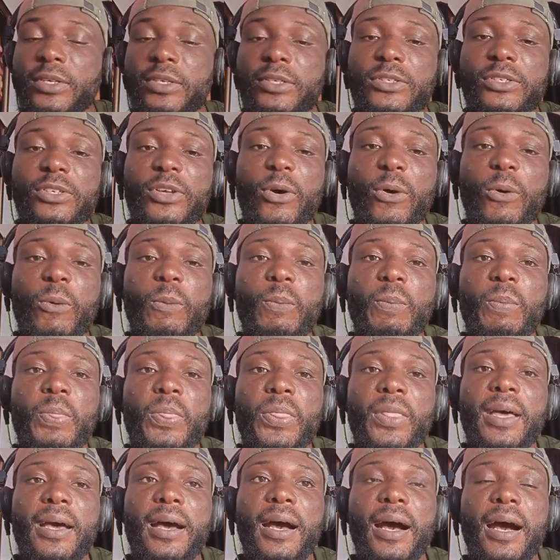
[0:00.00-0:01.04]
So
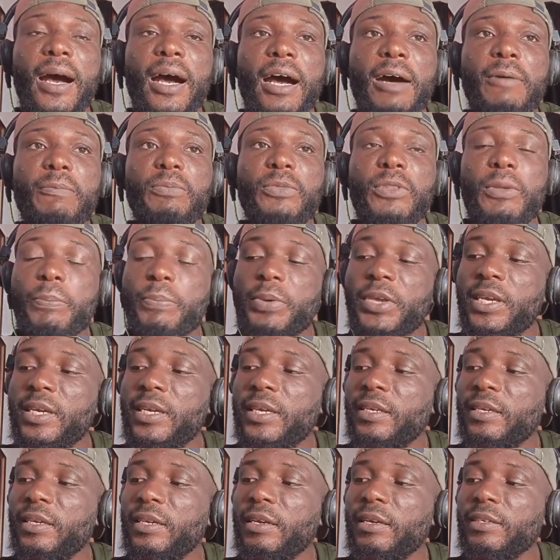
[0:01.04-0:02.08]
the
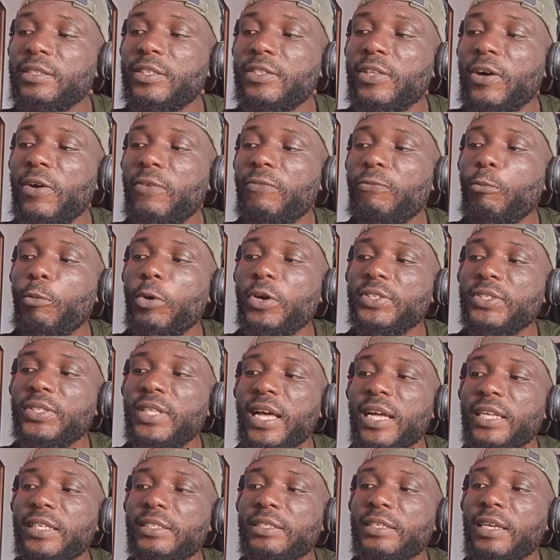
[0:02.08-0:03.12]
PIN stuff was
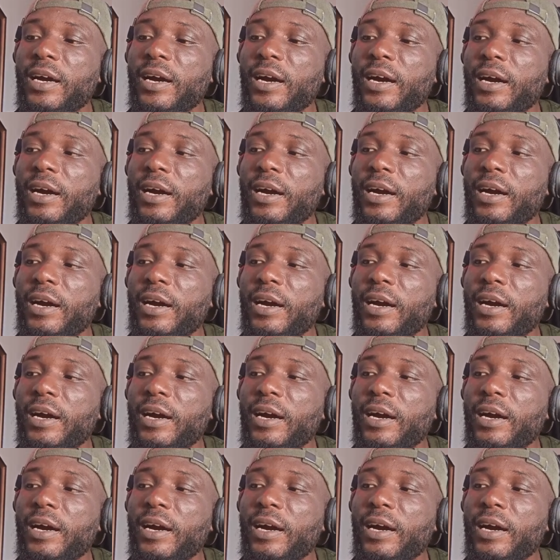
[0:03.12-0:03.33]
that